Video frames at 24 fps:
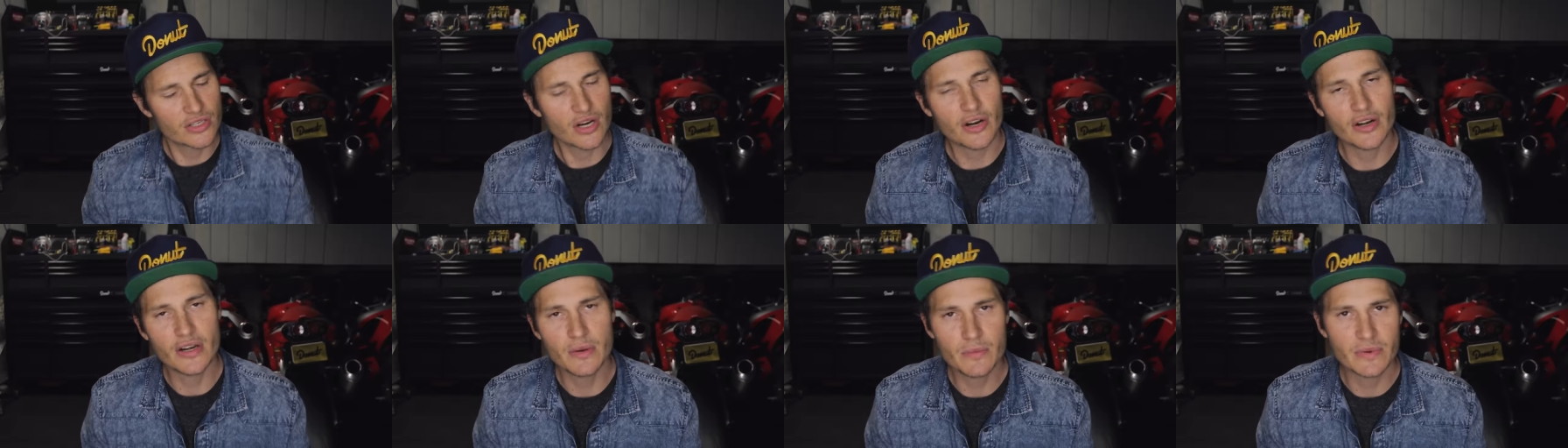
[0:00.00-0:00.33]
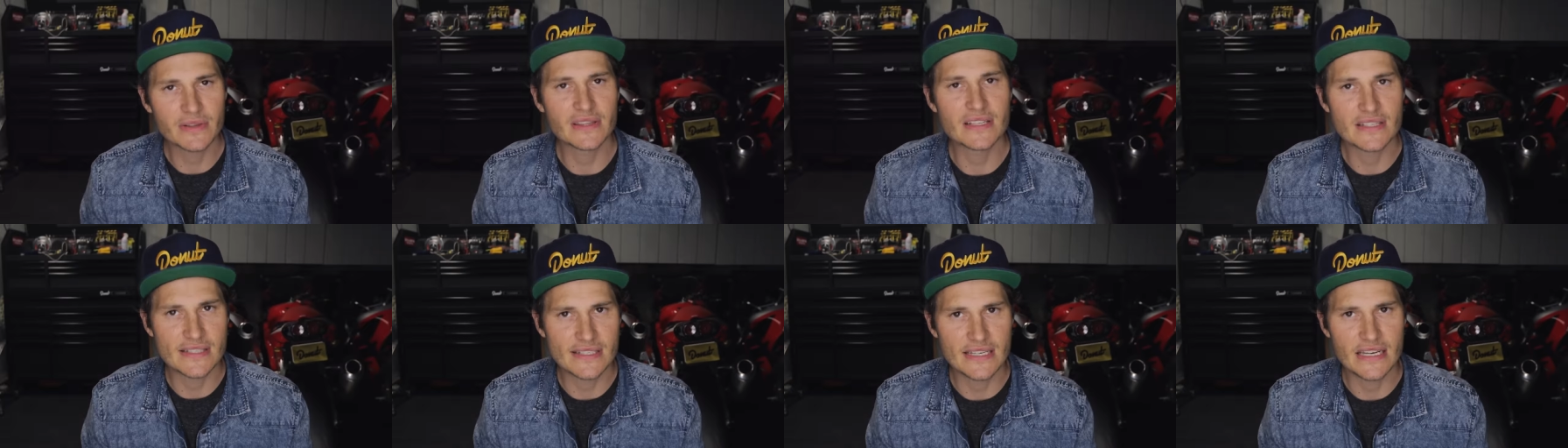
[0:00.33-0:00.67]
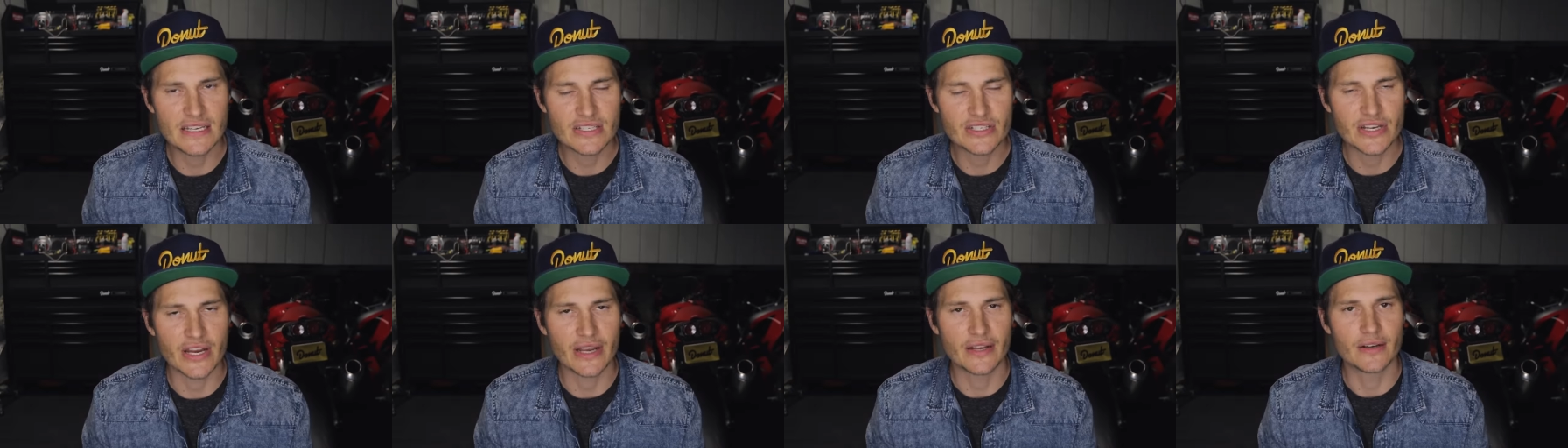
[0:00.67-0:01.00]
Starting with the
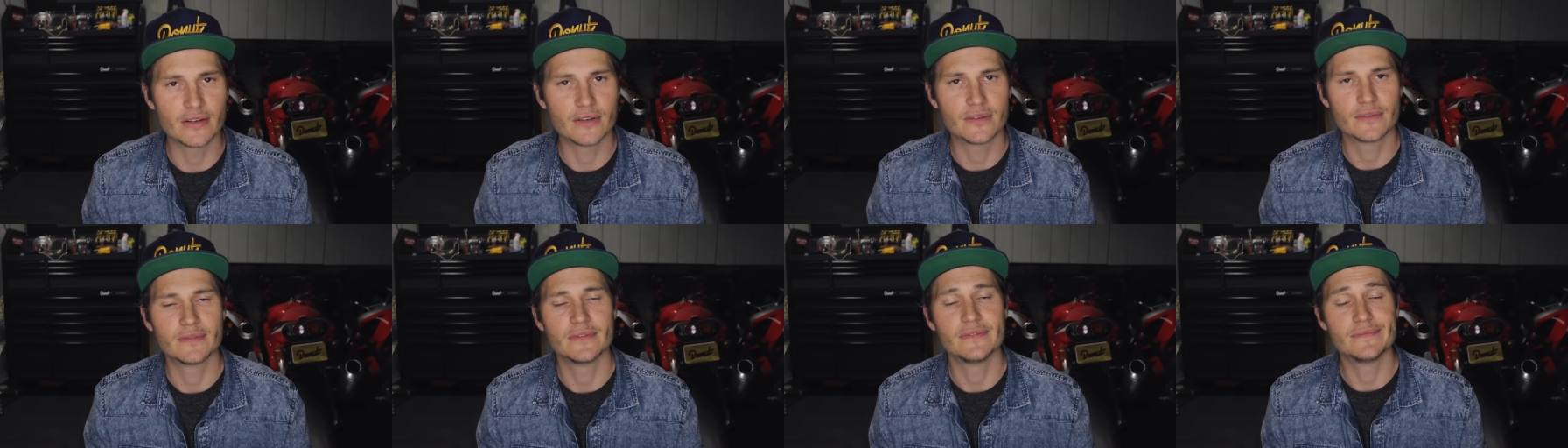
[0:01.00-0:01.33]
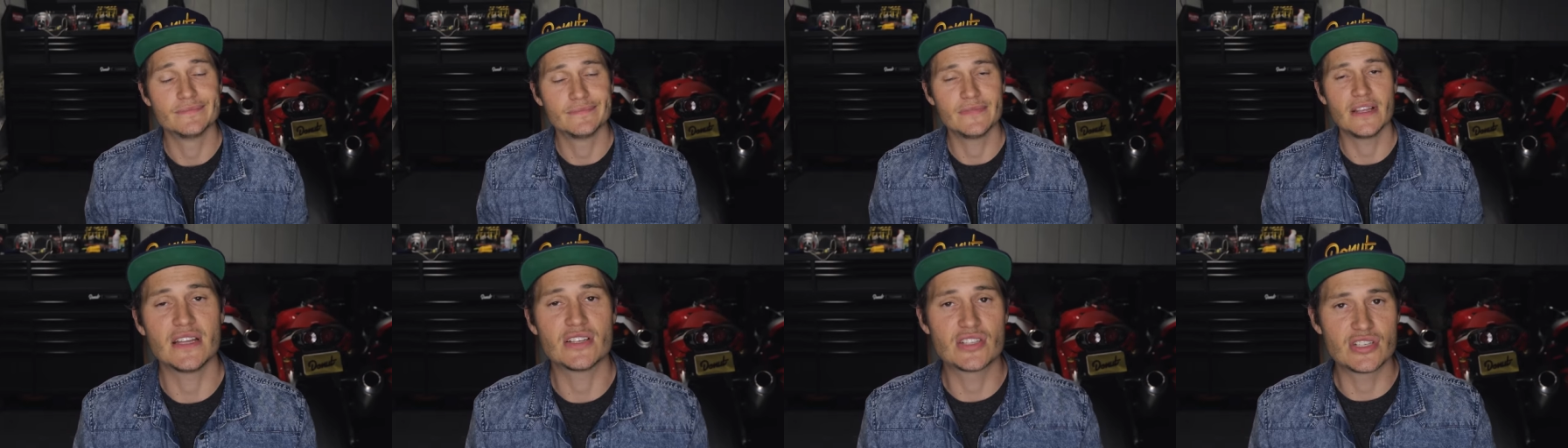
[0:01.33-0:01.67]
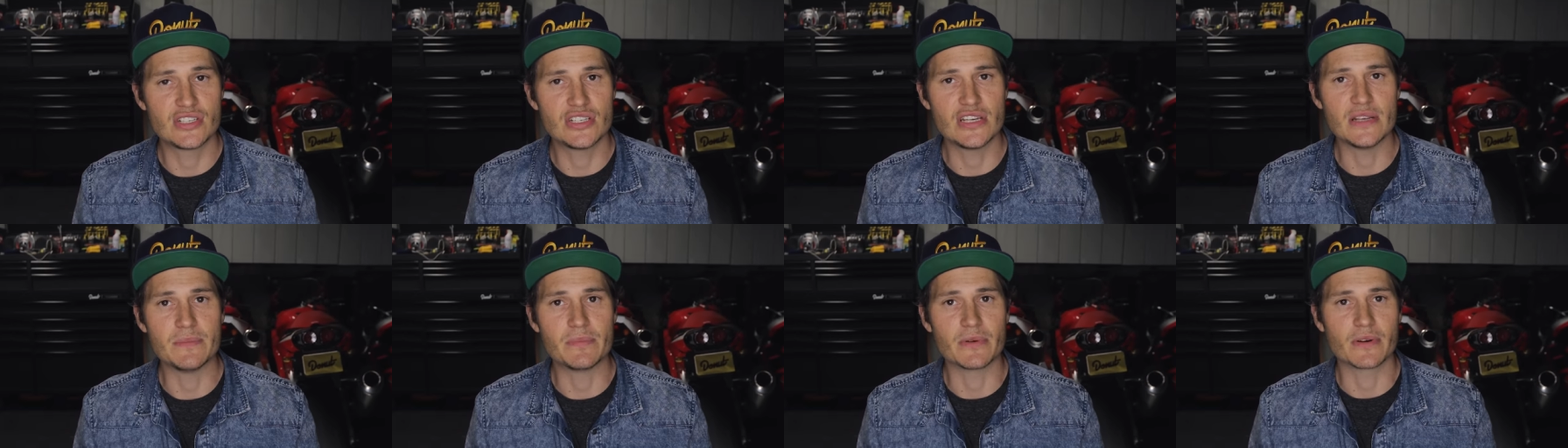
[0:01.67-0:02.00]
C-channel,
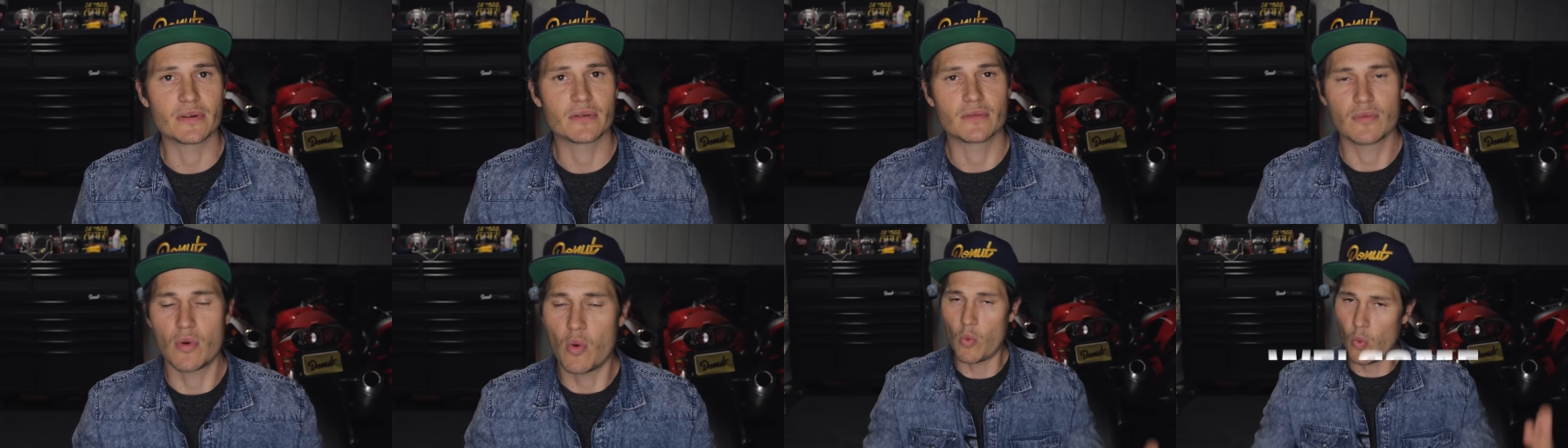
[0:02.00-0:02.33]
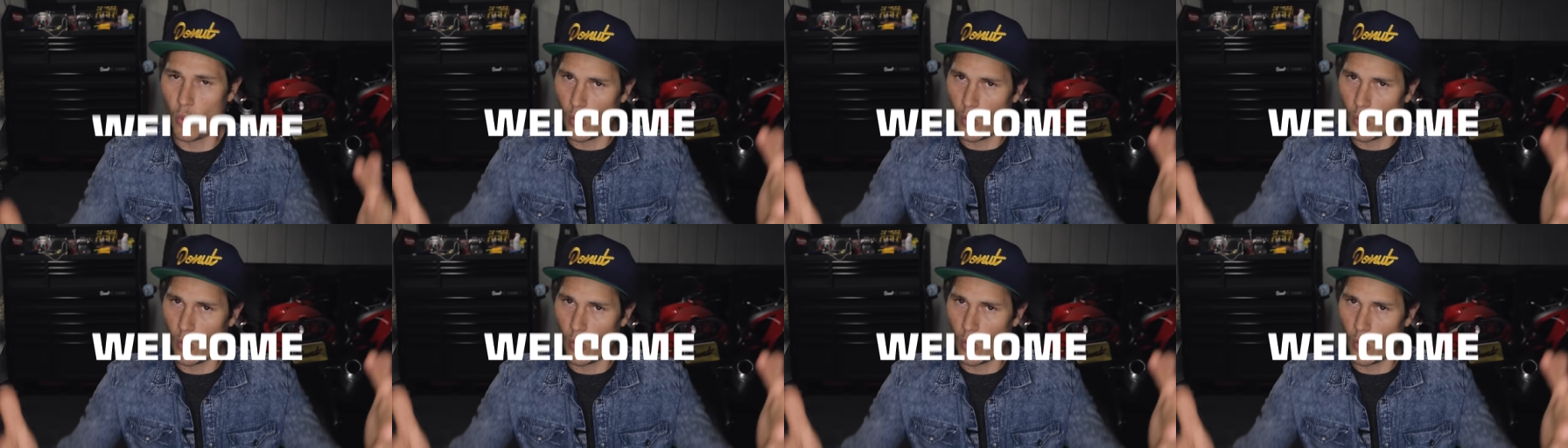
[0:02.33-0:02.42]
it's cheaper.